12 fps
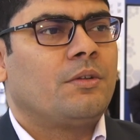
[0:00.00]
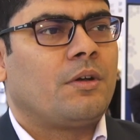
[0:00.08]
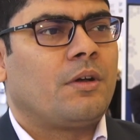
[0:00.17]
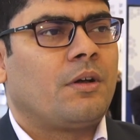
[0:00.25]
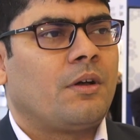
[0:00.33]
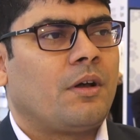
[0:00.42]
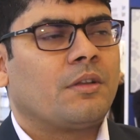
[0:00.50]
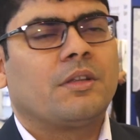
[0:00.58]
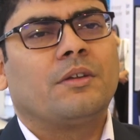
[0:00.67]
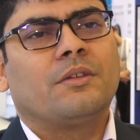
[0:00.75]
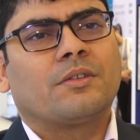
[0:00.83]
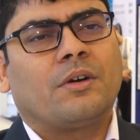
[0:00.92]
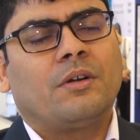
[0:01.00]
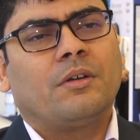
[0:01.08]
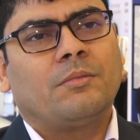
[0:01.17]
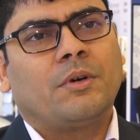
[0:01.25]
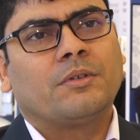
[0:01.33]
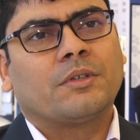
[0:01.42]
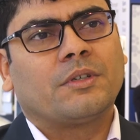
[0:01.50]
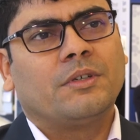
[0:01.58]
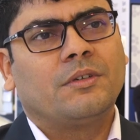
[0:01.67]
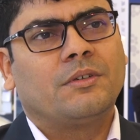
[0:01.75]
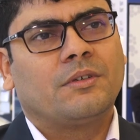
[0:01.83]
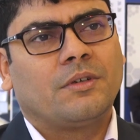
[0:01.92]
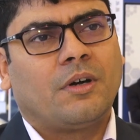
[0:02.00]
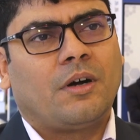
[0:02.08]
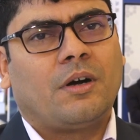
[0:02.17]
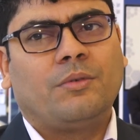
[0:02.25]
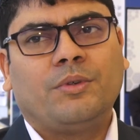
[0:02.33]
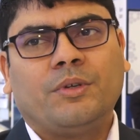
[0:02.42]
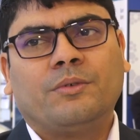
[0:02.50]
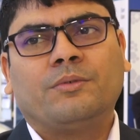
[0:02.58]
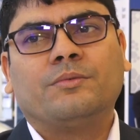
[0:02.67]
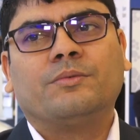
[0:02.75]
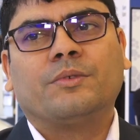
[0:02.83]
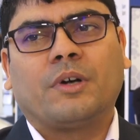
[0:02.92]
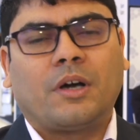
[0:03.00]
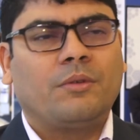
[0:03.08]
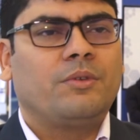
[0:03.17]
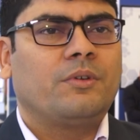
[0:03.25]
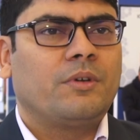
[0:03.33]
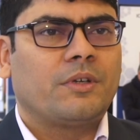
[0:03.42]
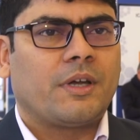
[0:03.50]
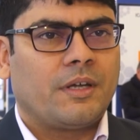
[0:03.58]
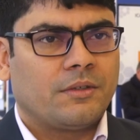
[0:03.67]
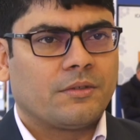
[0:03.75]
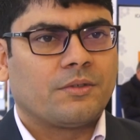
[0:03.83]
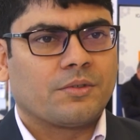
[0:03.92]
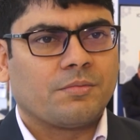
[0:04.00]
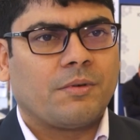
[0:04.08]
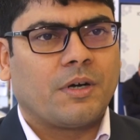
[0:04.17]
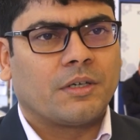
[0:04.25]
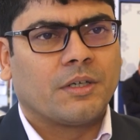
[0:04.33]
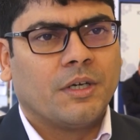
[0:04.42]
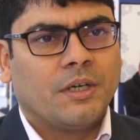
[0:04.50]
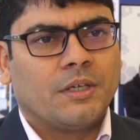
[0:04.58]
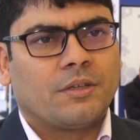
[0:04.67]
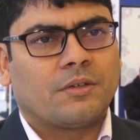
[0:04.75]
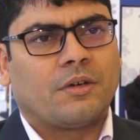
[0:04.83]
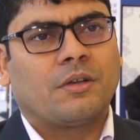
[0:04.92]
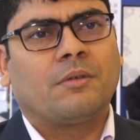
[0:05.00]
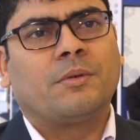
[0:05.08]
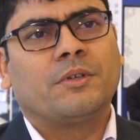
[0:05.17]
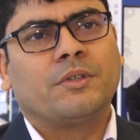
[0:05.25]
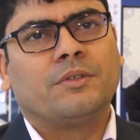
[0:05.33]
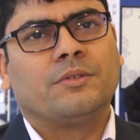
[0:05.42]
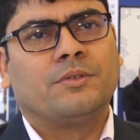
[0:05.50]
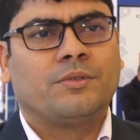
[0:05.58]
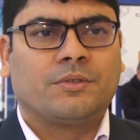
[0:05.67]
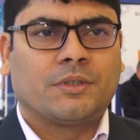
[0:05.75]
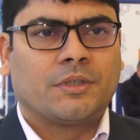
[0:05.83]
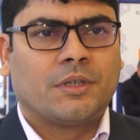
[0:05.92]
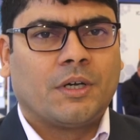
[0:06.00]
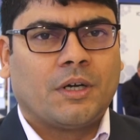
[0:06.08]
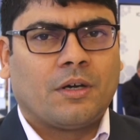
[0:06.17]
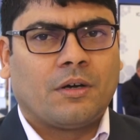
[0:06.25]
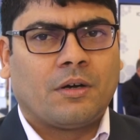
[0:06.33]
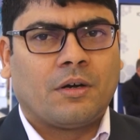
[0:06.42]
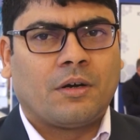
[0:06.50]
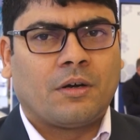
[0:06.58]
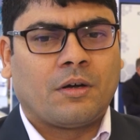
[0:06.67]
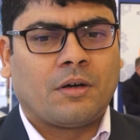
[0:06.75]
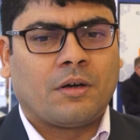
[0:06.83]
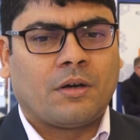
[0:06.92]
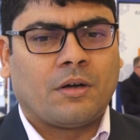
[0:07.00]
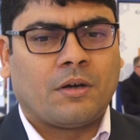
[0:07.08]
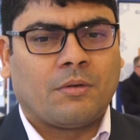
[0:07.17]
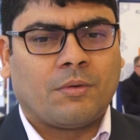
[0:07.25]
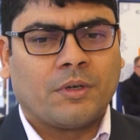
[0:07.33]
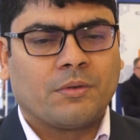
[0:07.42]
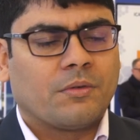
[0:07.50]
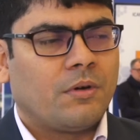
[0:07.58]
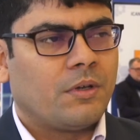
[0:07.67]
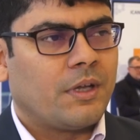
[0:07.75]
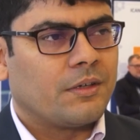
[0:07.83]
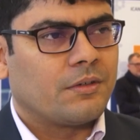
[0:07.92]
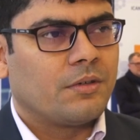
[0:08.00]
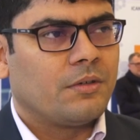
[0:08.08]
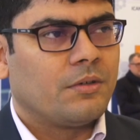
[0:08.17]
Uh, I think it's all about how you how you going to handle those part. It's all about you know user uh, what do you call that?